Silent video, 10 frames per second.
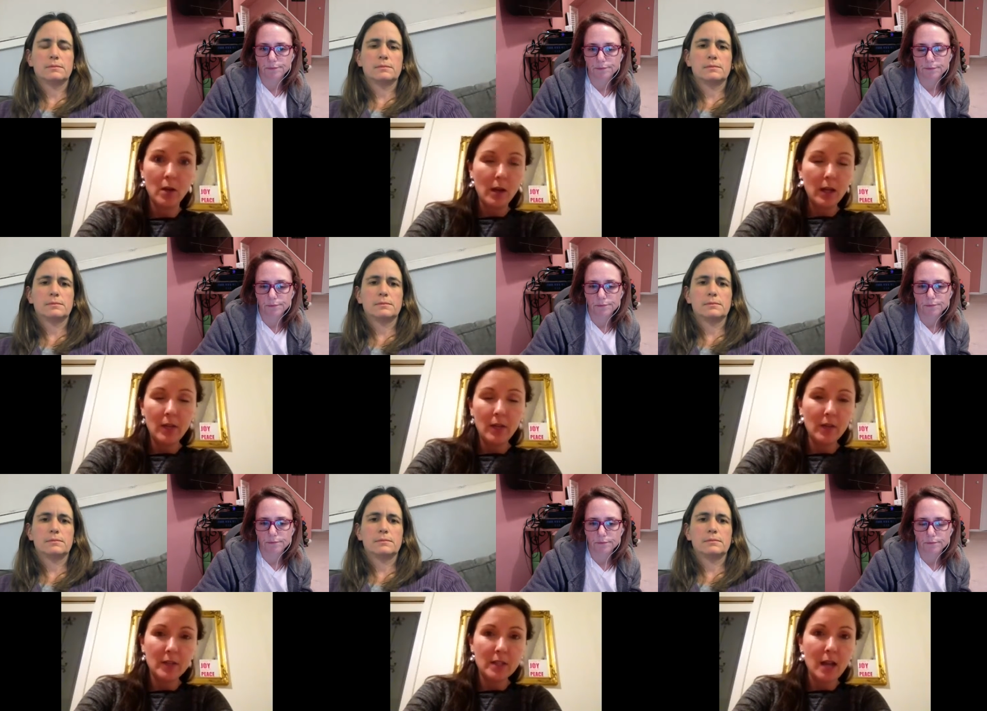Speaker 1: even if it's
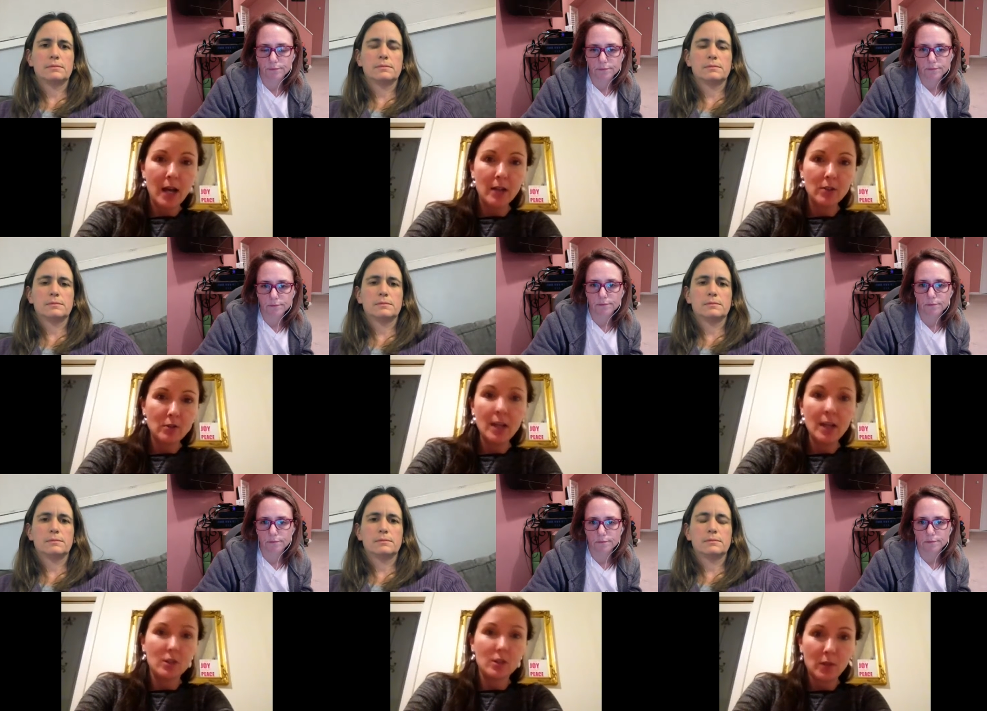not, not
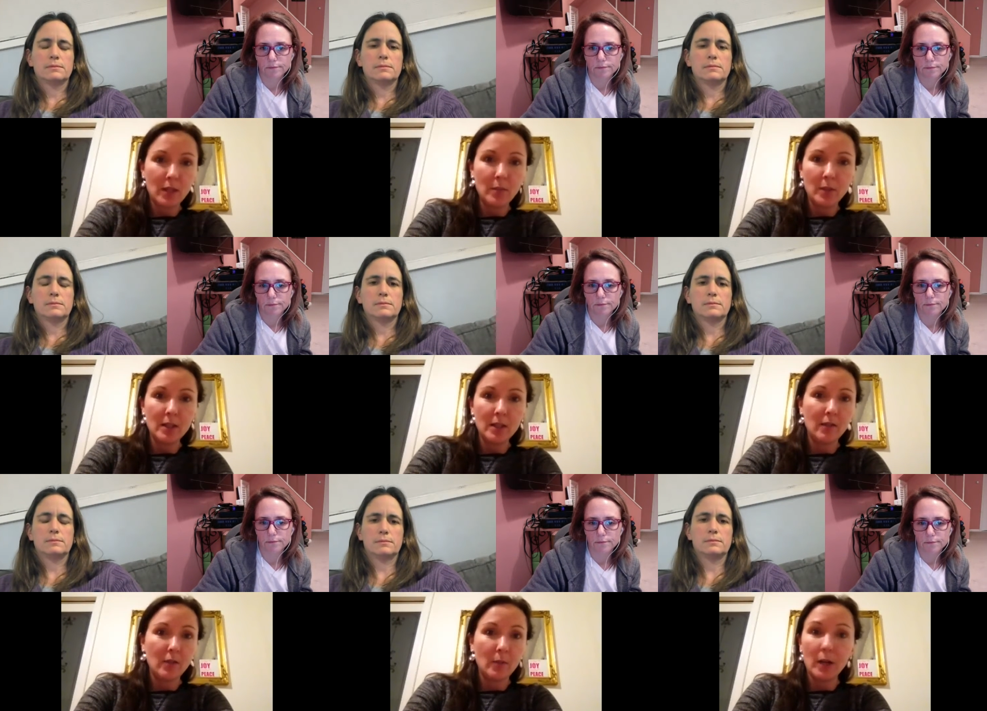just in multi-level
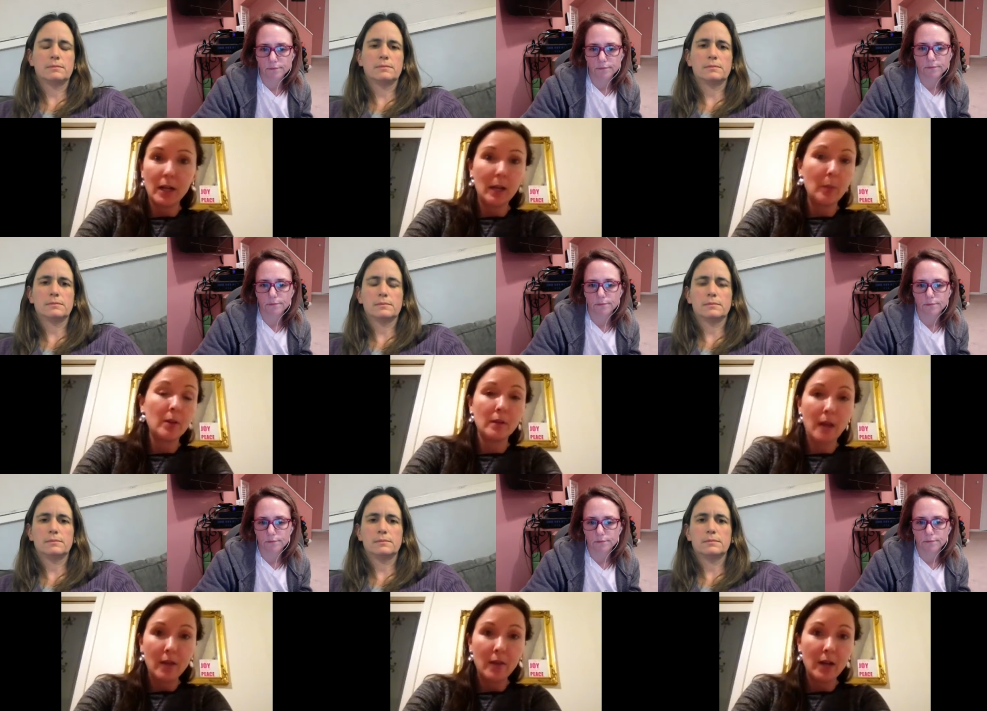marketing, but a lot of
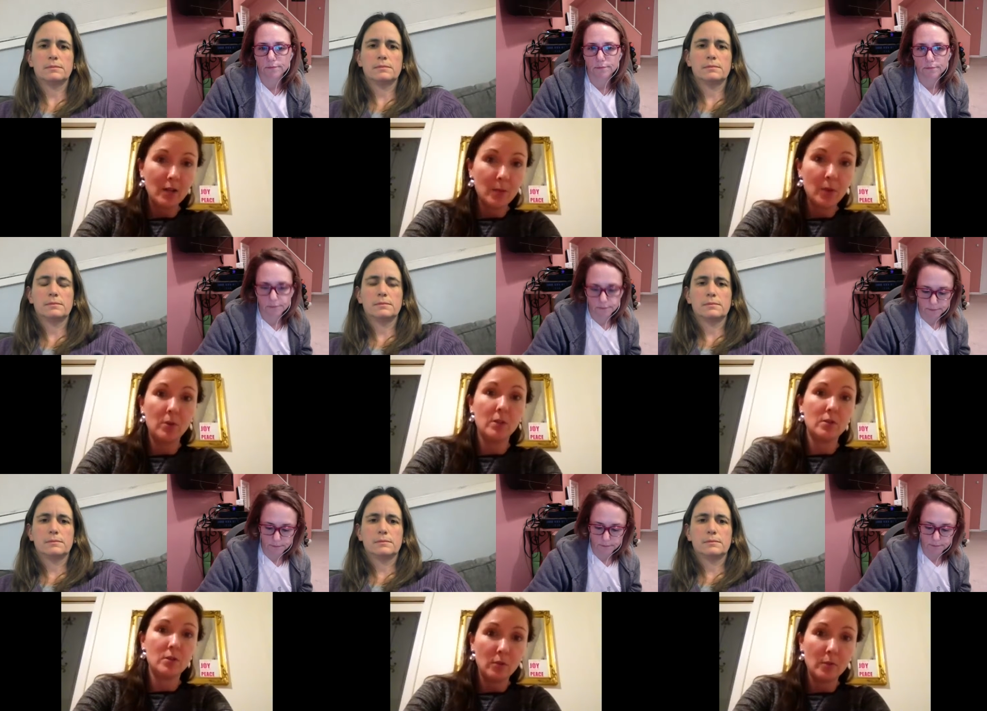entrepreneurs,
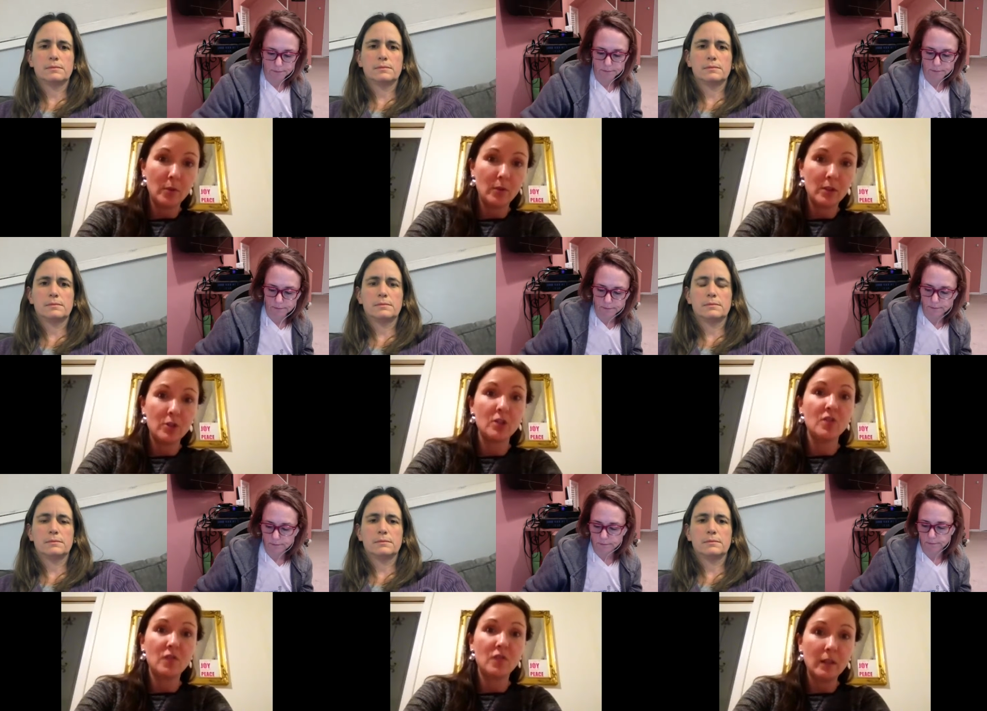solopreneurs just
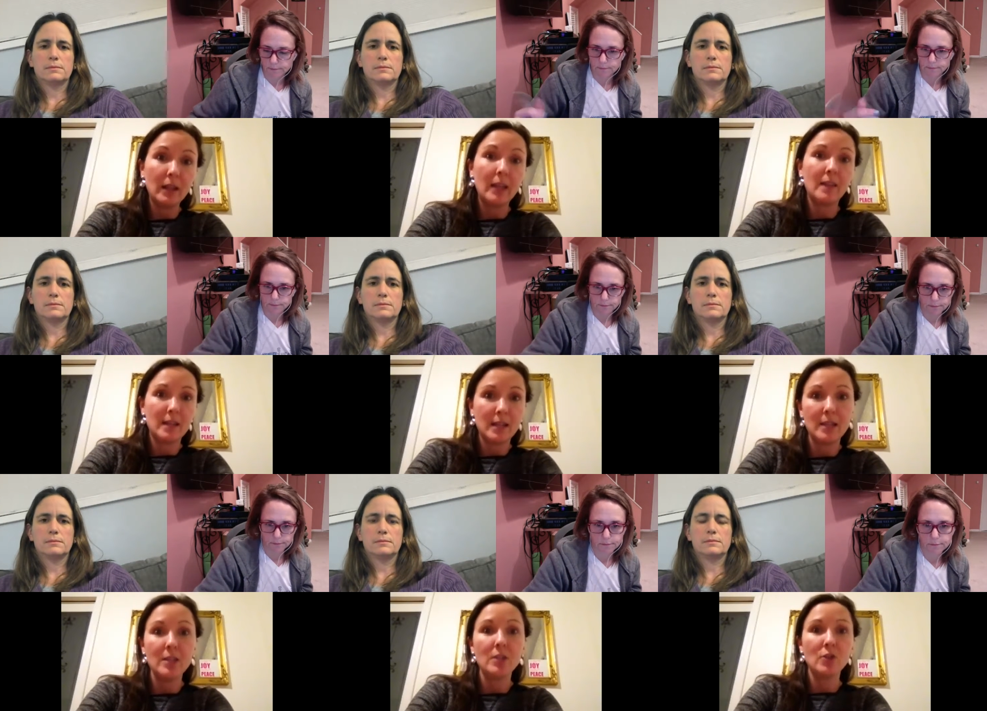feel like they need to
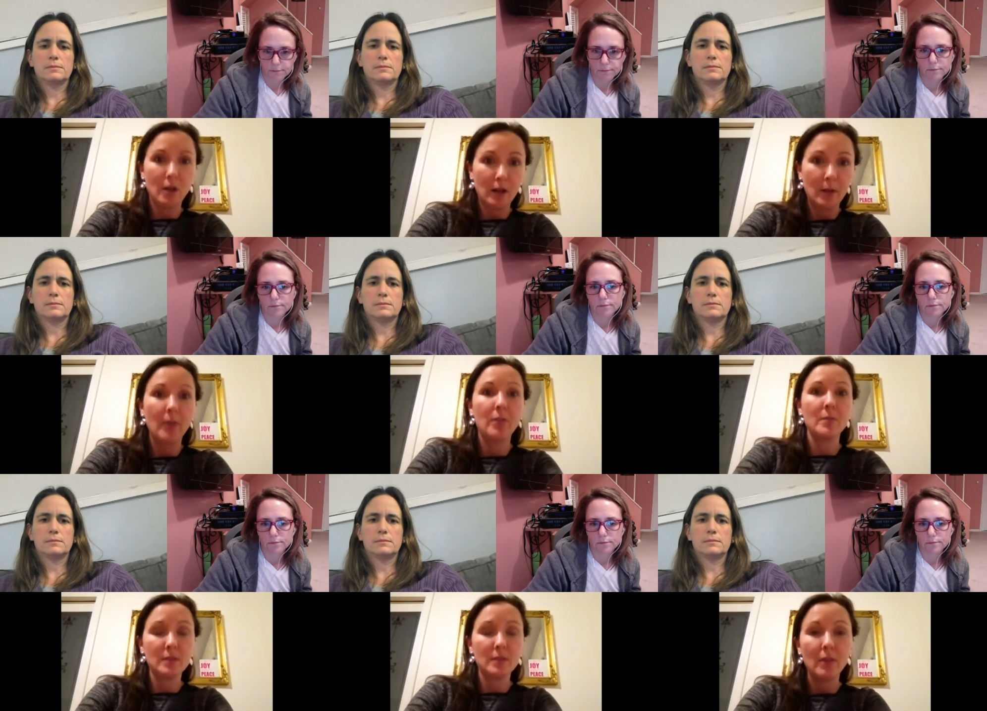talk about
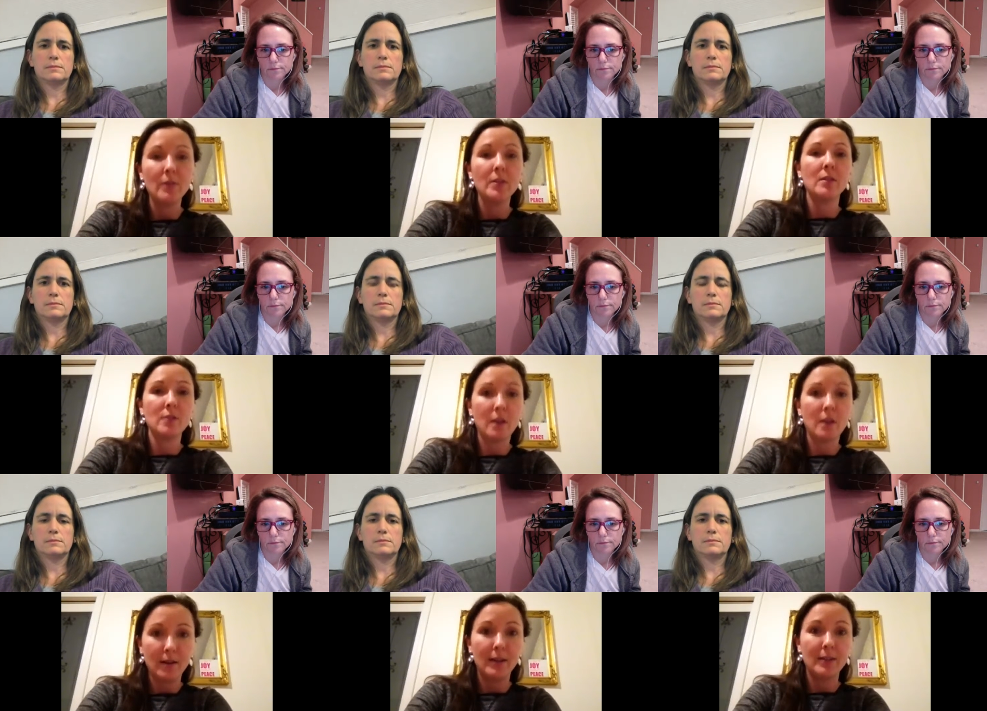themselves a ton
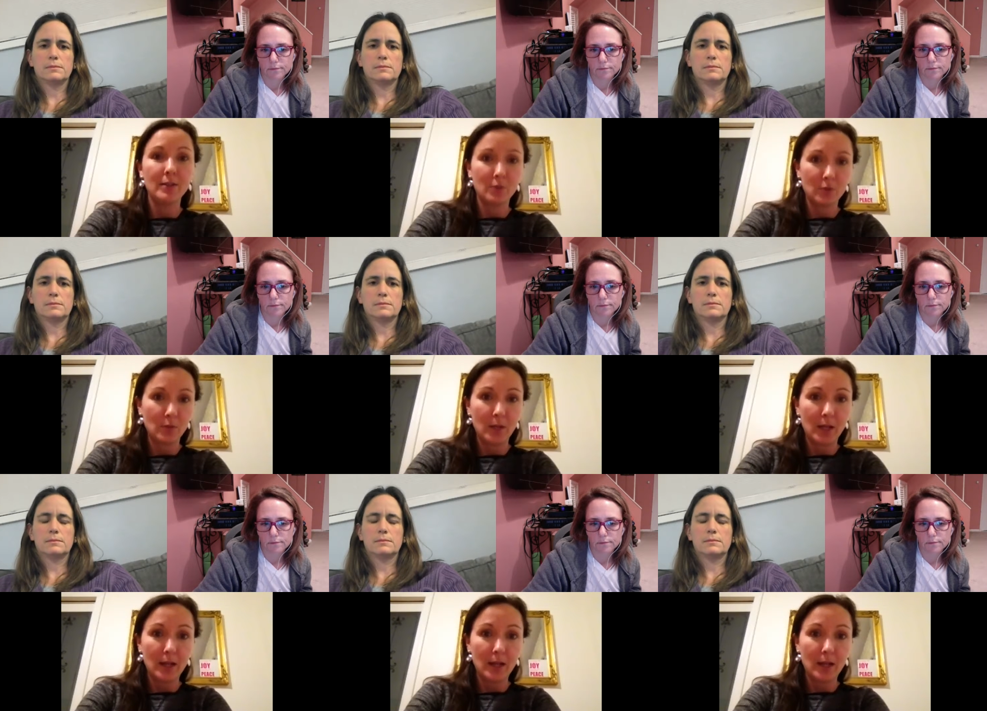on social media.